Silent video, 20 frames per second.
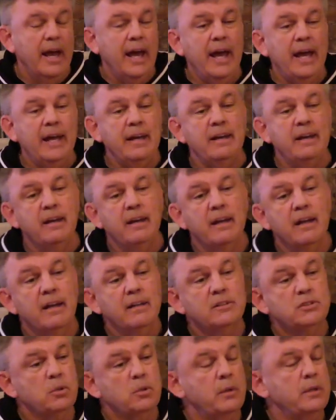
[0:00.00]
And
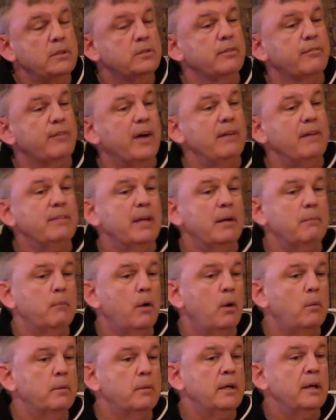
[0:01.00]
so he survived that
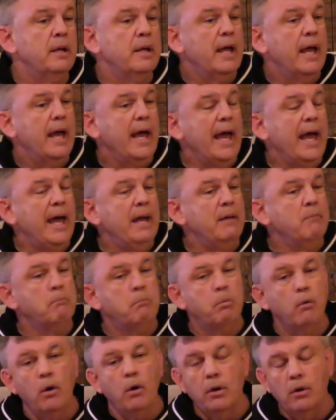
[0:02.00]
moment.
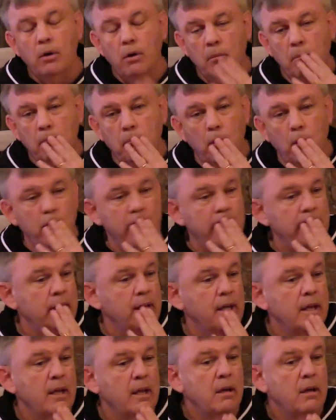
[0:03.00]
And boy, oh boy,